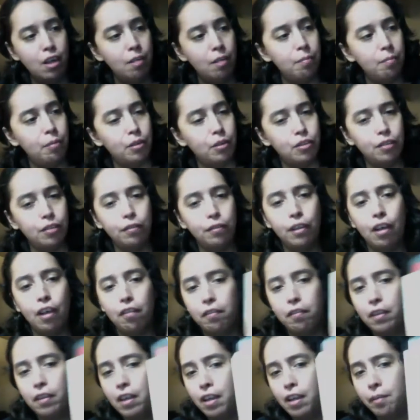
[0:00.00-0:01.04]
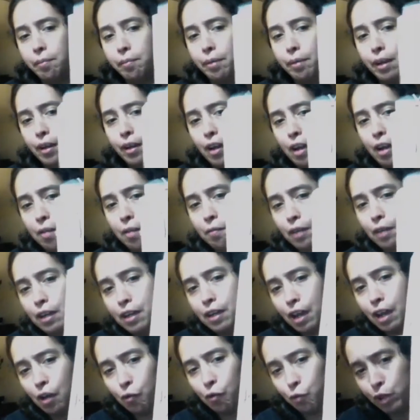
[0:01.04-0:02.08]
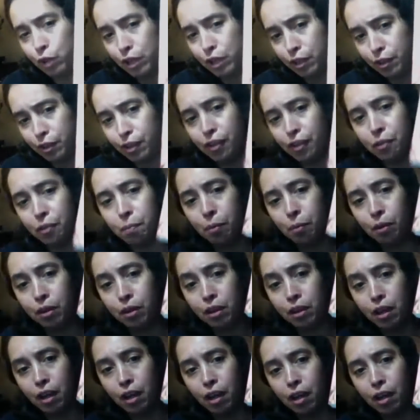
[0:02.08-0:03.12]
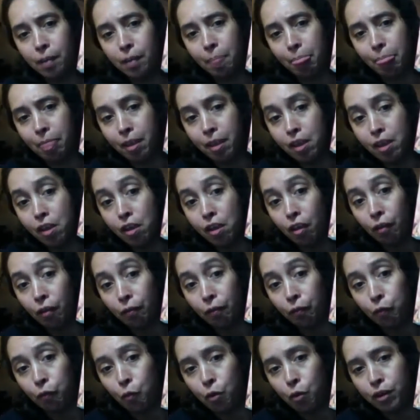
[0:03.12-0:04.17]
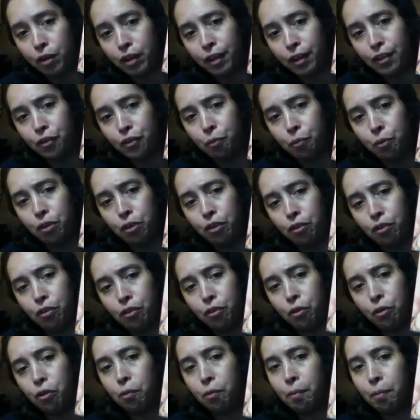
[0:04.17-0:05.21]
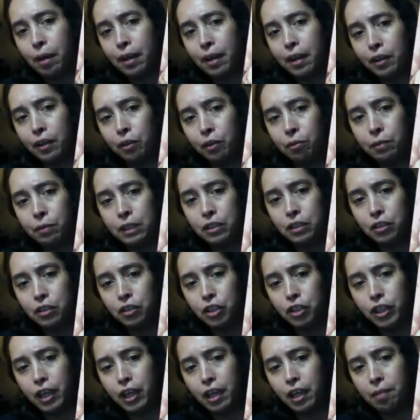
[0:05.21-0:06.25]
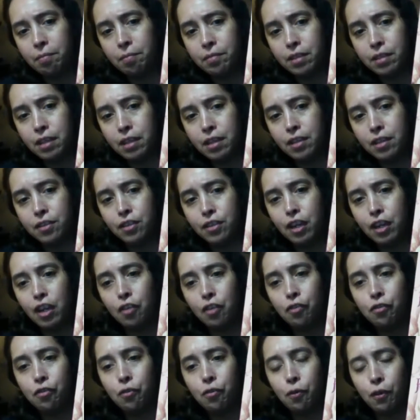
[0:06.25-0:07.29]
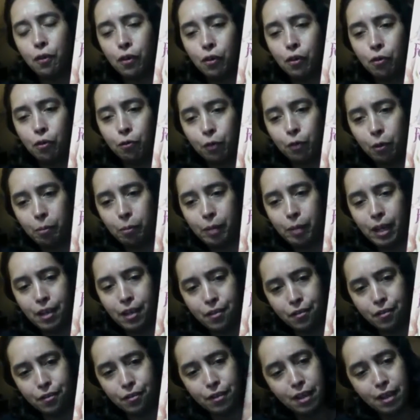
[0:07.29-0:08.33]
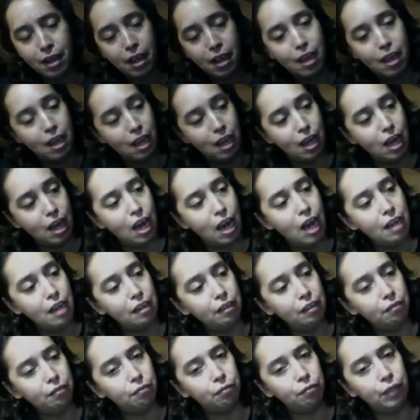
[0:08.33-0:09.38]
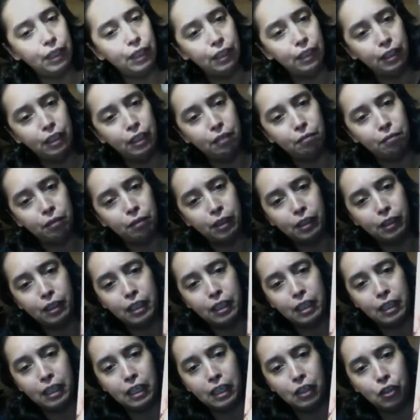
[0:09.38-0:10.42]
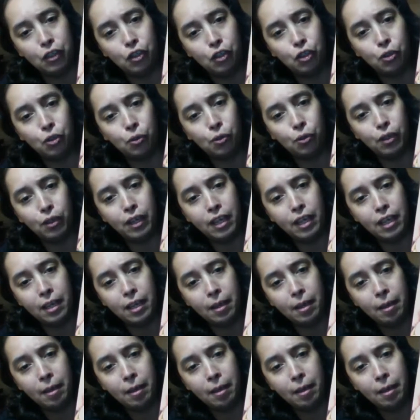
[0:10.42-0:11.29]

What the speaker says: Books of Love. But I'm right now reading this book, Four Nights with the Duke by Eloisa James. It is a historical romance. I really, really enjoy